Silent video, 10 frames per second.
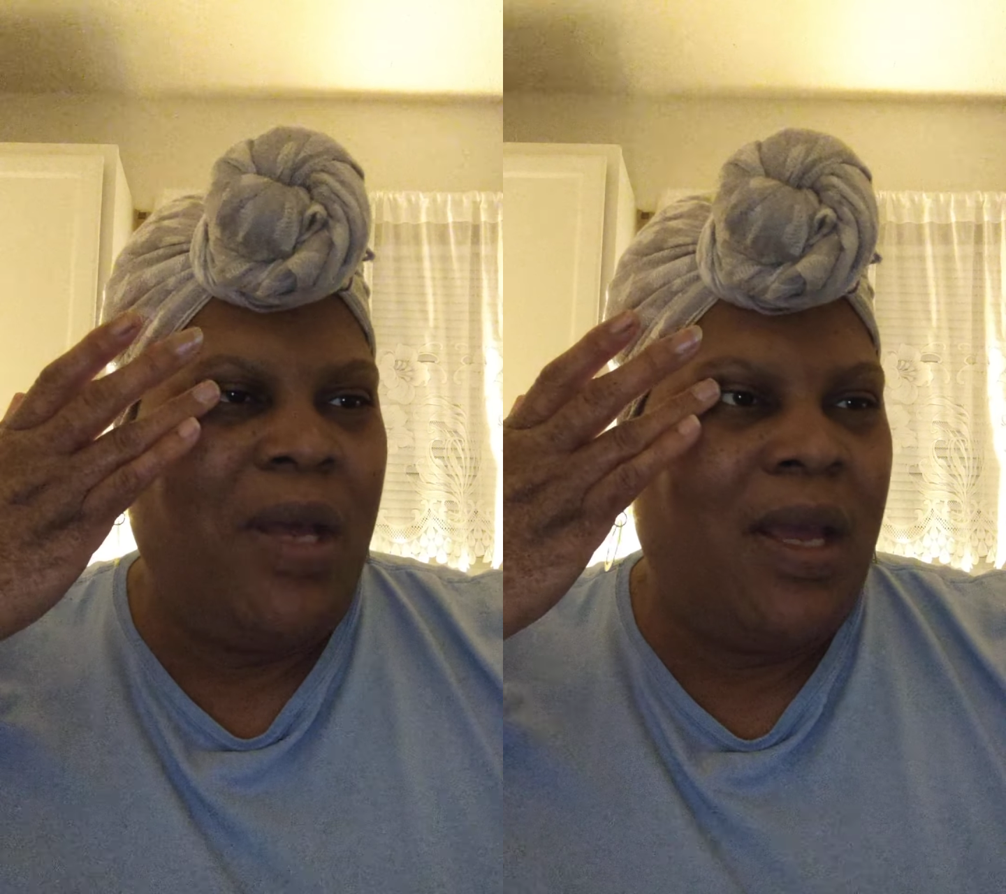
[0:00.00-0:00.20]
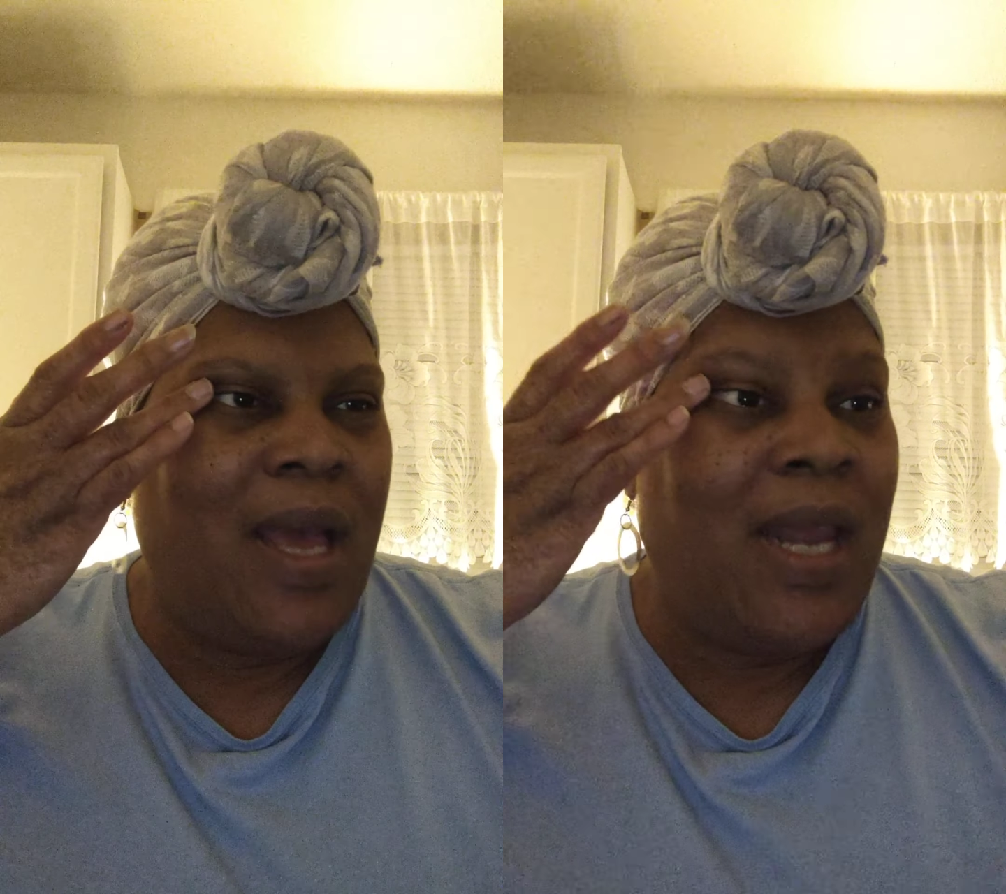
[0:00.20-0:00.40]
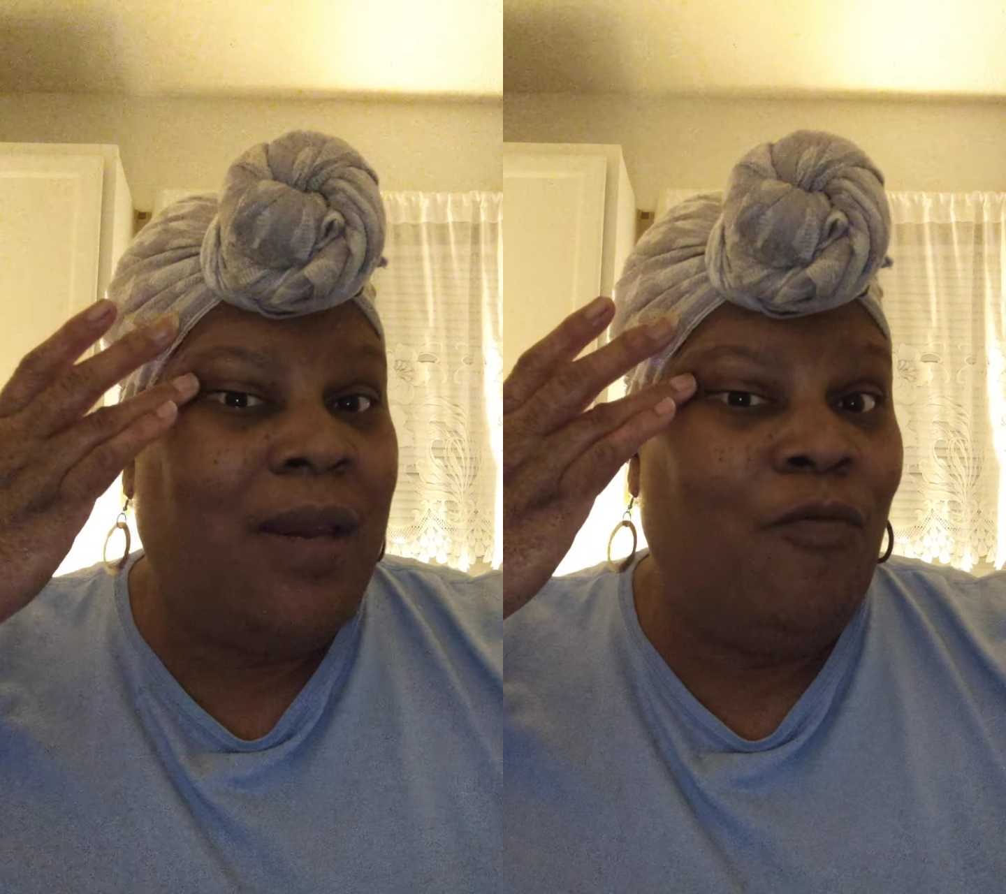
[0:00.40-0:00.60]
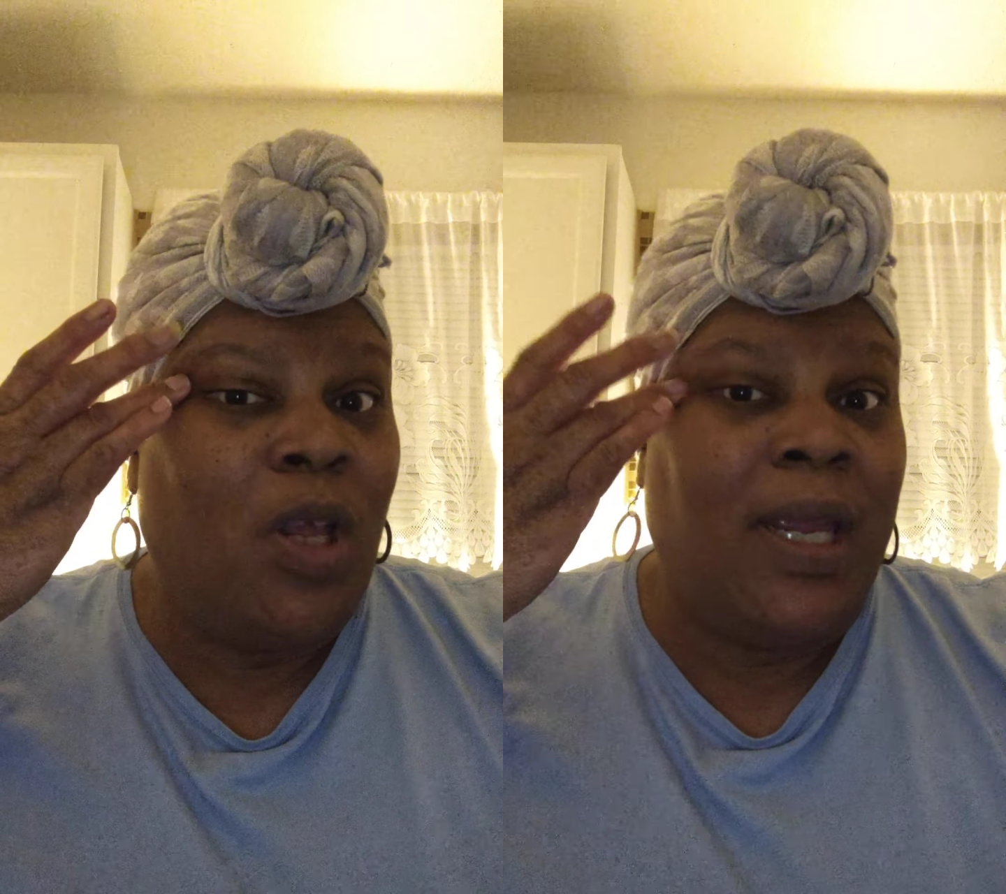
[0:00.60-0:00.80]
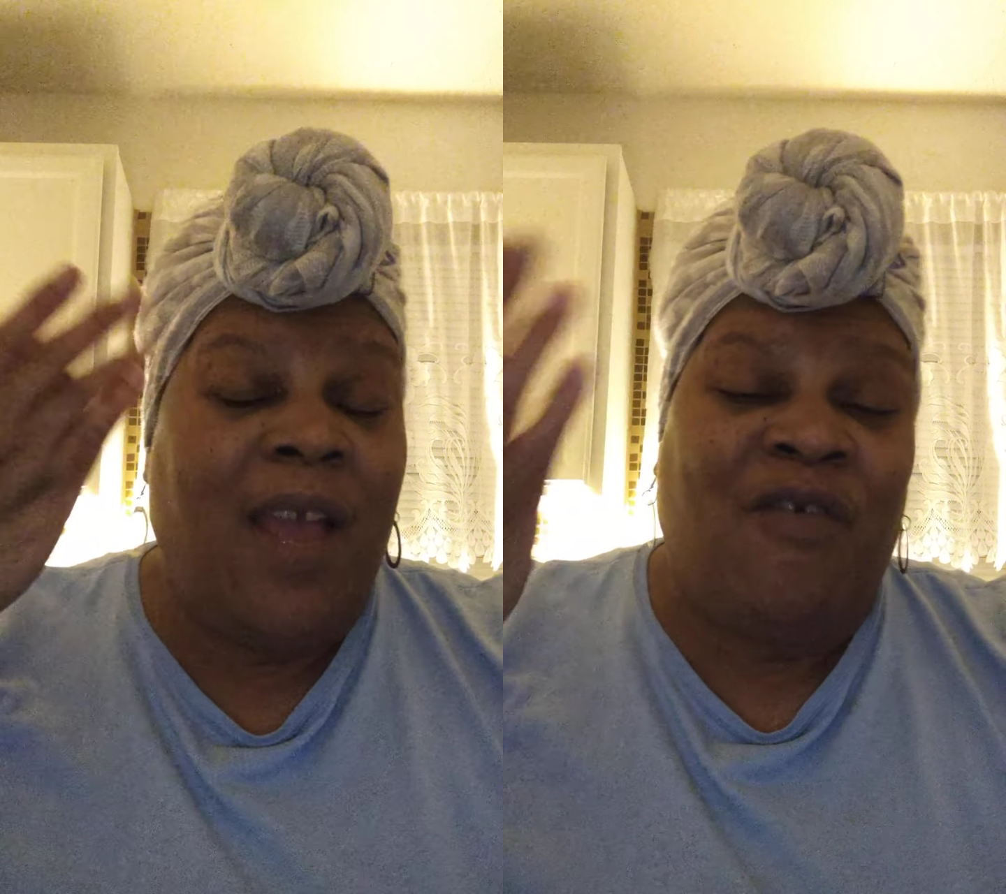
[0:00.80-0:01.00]
But I didn't
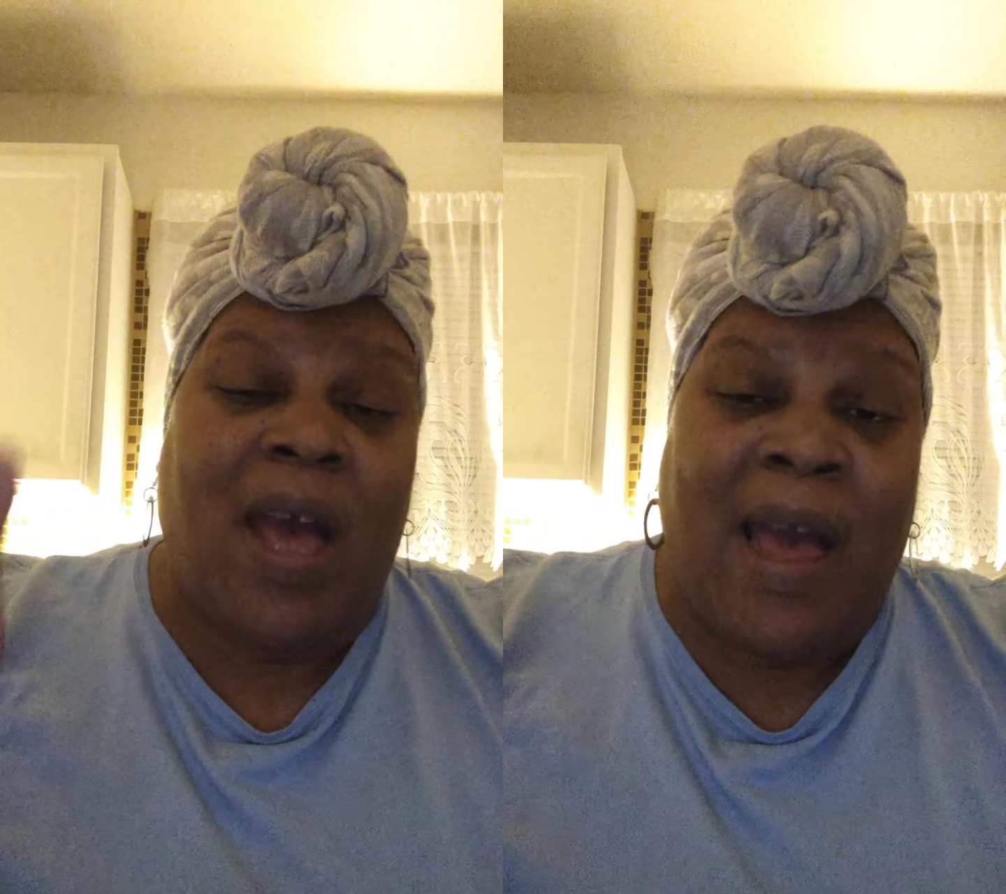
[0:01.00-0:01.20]
really have an